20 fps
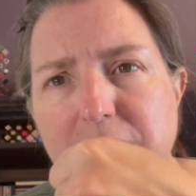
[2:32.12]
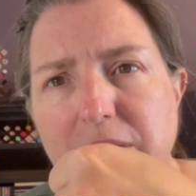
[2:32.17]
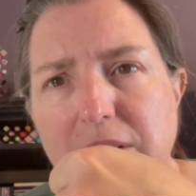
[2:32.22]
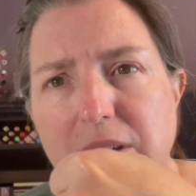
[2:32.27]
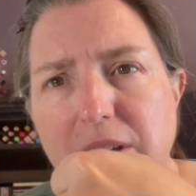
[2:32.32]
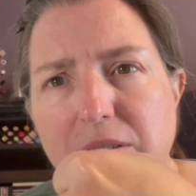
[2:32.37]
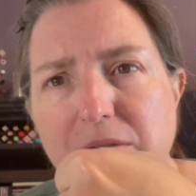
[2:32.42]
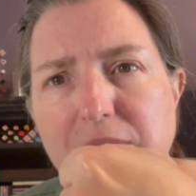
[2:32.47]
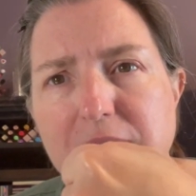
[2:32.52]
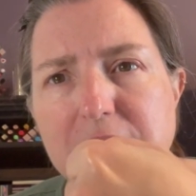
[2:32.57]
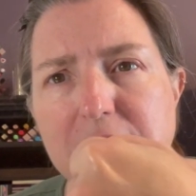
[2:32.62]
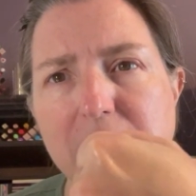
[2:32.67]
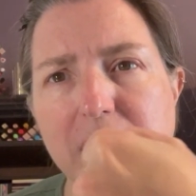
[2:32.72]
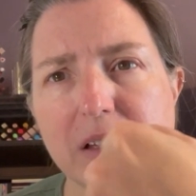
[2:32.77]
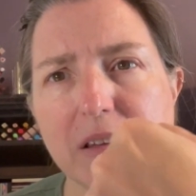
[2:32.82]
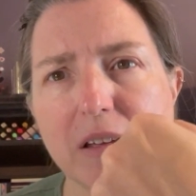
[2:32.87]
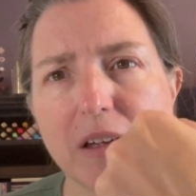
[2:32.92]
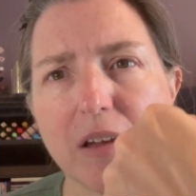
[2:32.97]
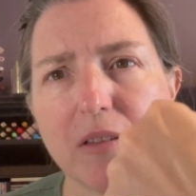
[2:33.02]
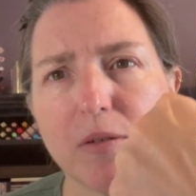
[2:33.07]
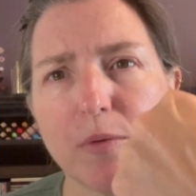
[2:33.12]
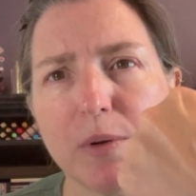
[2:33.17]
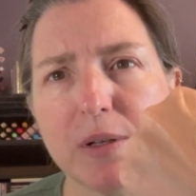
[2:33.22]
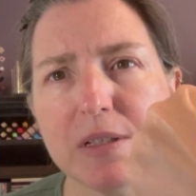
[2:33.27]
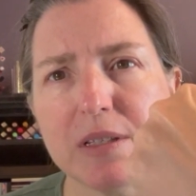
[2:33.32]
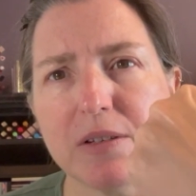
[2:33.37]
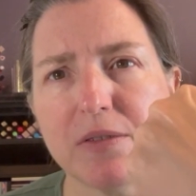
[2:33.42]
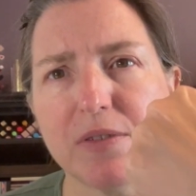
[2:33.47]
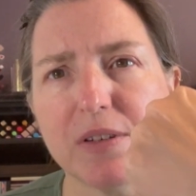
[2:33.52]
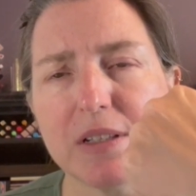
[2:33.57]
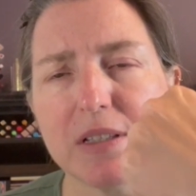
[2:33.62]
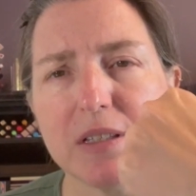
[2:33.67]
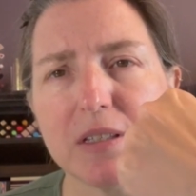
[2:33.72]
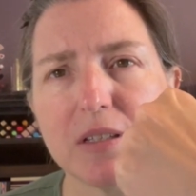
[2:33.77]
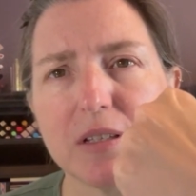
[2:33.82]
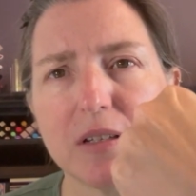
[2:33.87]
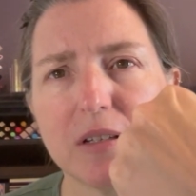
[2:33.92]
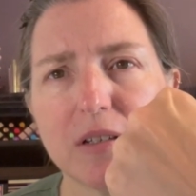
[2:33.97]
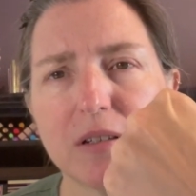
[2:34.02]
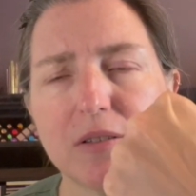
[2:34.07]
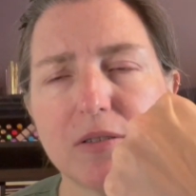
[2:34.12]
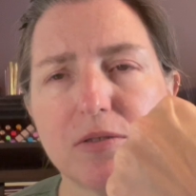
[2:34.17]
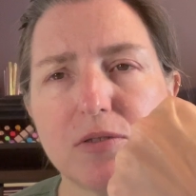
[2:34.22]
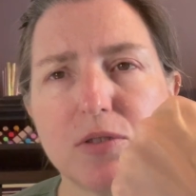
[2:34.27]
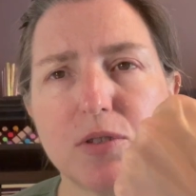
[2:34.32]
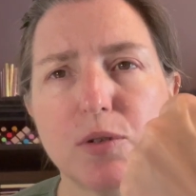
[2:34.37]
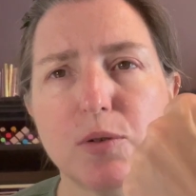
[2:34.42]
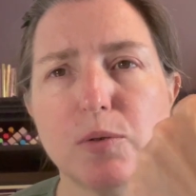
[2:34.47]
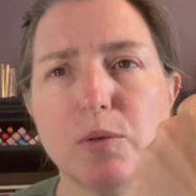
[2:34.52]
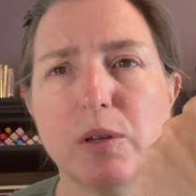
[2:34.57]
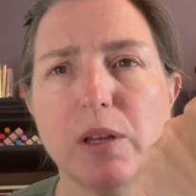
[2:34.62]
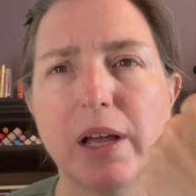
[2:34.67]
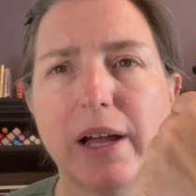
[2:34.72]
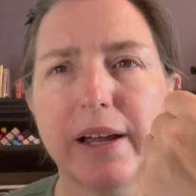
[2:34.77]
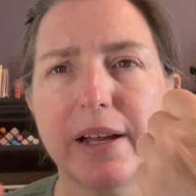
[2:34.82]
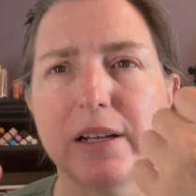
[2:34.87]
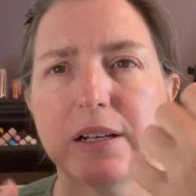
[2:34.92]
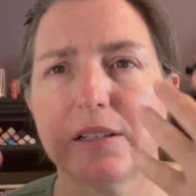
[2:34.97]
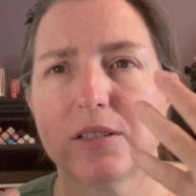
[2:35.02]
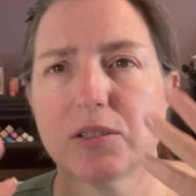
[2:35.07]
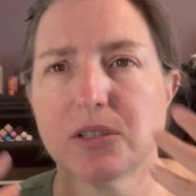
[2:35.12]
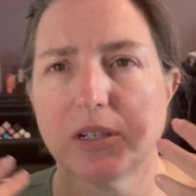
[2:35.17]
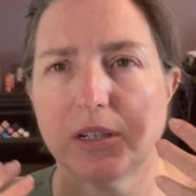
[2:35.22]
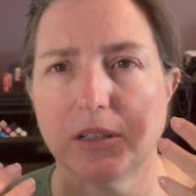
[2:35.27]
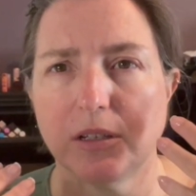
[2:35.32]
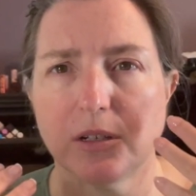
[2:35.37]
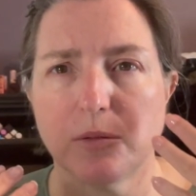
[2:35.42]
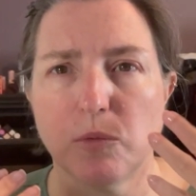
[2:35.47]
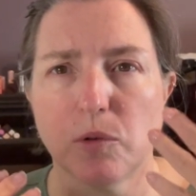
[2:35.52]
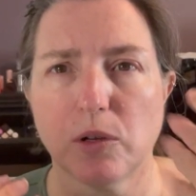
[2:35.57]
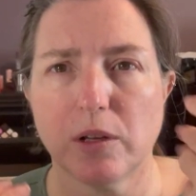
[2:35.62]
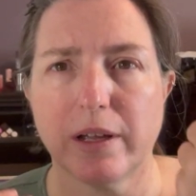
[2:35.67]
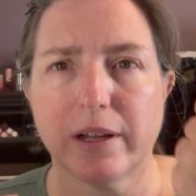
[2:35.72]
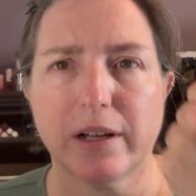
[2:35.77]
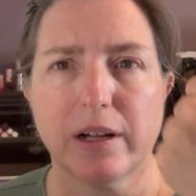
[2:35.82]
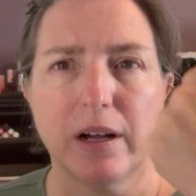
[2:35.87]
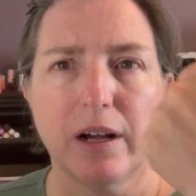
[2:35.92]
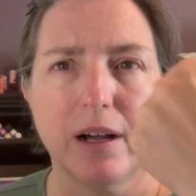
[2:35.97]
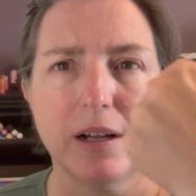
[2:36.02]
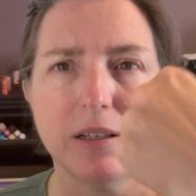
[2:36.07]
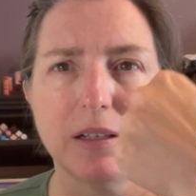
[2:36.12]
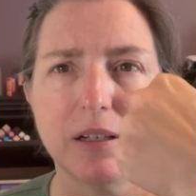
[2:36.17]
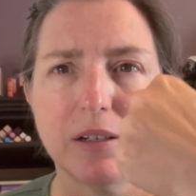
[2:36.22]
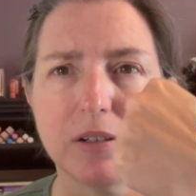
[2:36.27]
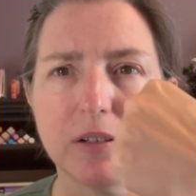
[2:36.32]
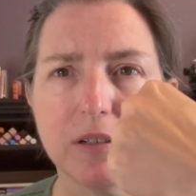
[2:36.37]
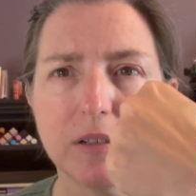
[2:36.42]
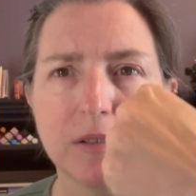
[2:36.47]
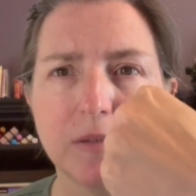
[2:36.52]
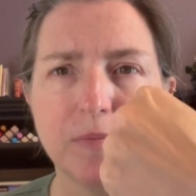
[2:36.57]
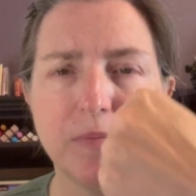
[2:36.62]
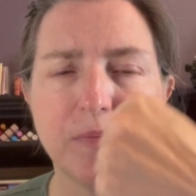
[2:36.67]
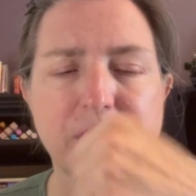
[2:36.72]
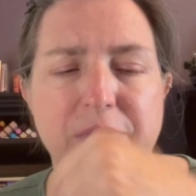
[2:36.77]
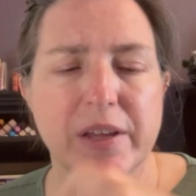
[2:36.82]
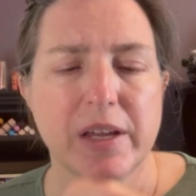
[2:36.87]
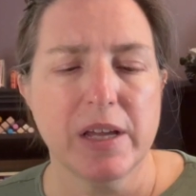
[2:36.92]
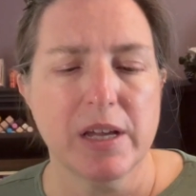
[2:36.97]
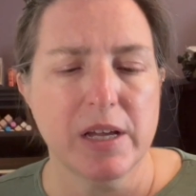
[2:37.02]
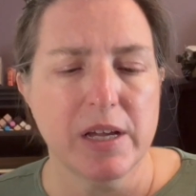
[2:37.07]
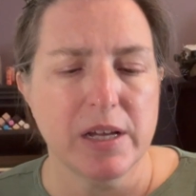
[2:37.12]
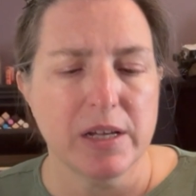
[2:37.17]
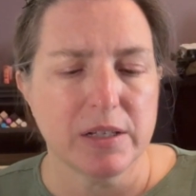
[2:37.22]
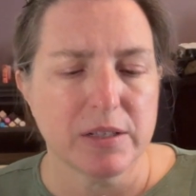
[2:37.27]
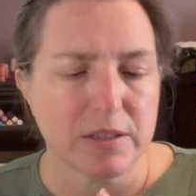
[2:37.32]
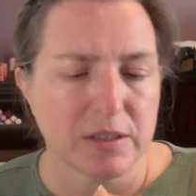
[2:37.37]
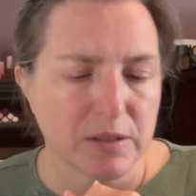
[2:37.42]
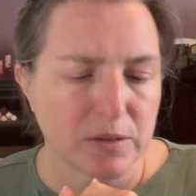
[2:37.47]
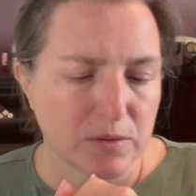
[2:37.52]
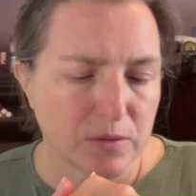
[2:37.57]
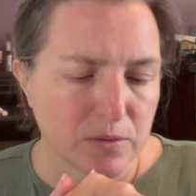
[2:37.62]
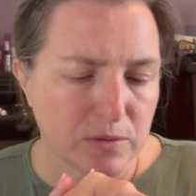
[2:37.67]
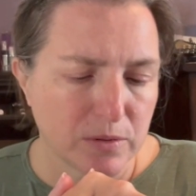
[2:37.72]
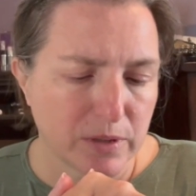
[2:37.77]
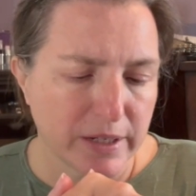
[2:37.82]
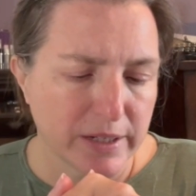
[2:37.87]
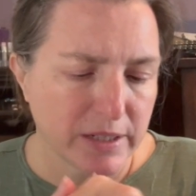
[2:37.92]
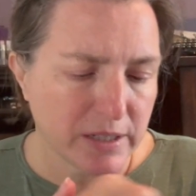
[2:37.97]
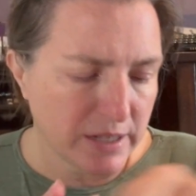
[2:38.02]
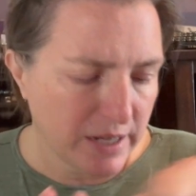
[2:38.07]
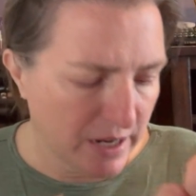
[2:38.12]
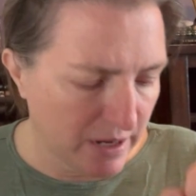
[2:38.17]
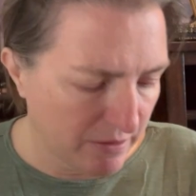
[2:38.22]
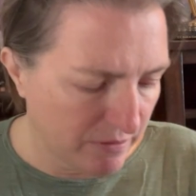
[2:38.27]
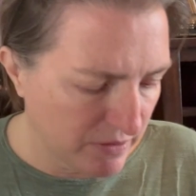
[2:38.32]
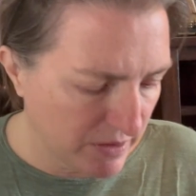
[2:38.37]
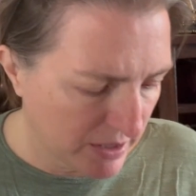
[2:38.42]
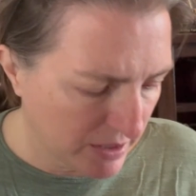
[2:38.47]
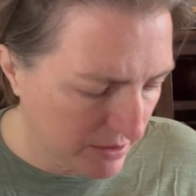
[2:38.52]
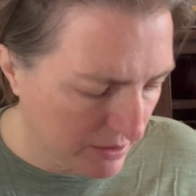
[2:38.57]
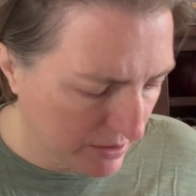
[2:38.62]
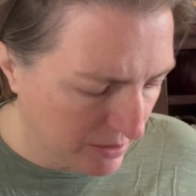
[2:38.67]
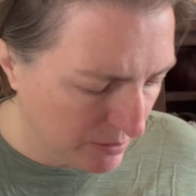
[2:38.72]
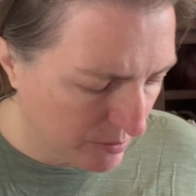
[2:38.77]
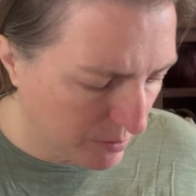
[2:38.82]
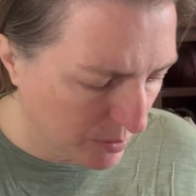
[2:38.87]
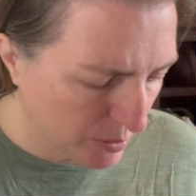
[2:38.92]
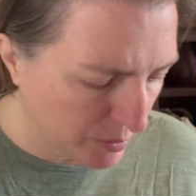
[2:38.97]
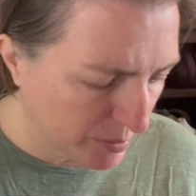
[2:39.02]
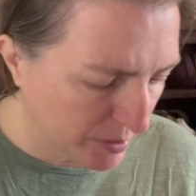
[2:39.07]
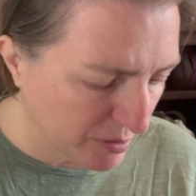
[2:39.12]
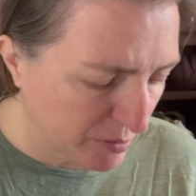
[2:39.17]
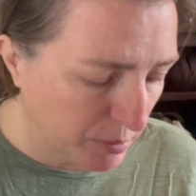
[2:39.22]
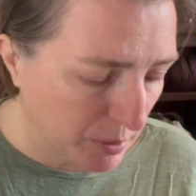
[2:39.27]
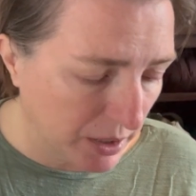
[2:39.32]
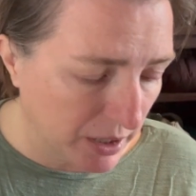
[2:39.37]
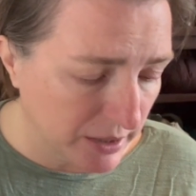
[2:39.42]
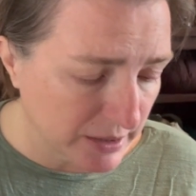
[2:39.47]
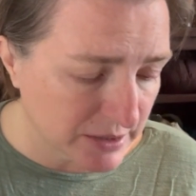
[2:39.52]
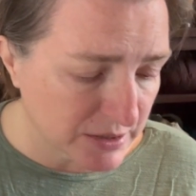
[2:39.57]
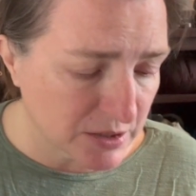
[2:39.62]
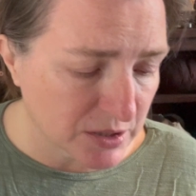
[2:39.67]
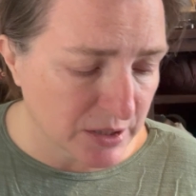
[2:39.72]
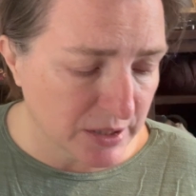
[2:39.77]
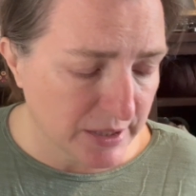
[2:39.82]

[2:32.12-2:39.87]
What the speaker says: if it's like the other ones, if it's too light, it's gonna look more like a highlighter. So I did have that moment of pause.